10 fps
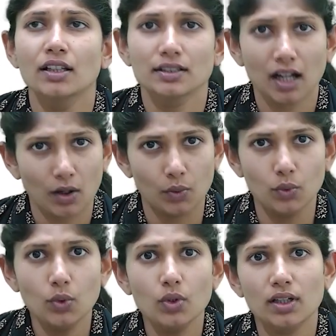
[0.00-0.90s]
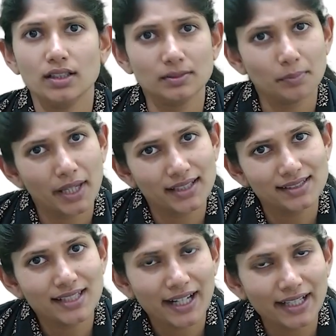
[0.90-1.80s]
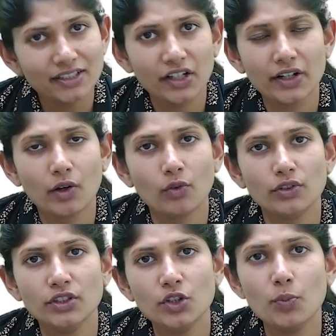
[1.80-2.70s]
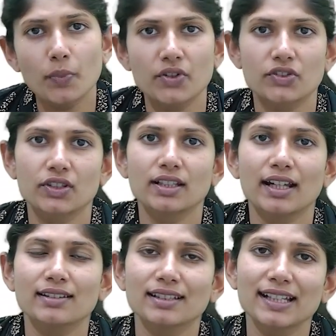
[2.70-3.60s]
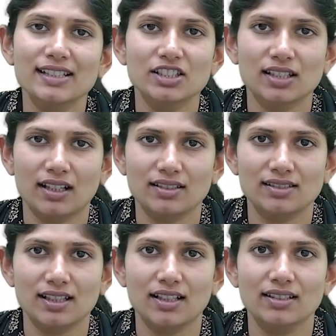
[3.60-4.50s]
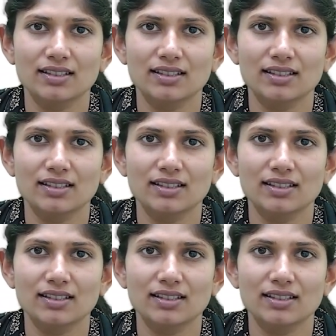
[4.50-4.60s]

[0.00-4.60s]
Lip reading: Now makes the entry of a new person in the Khilji dynasty.